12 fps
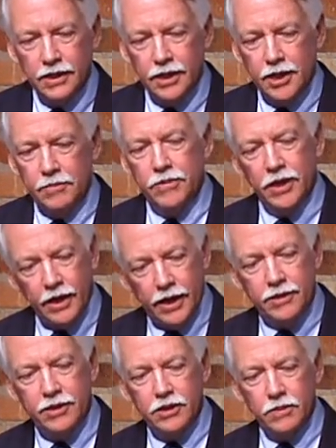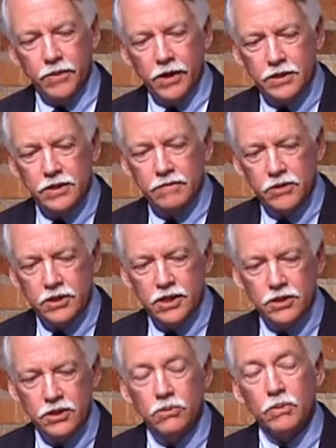um, then I think the Park Service
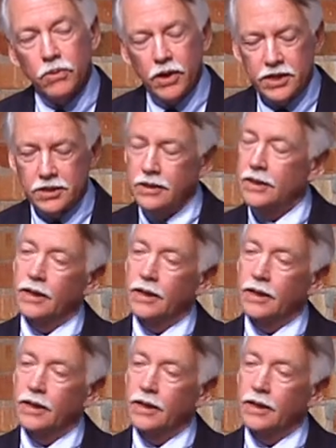needs to embrace it.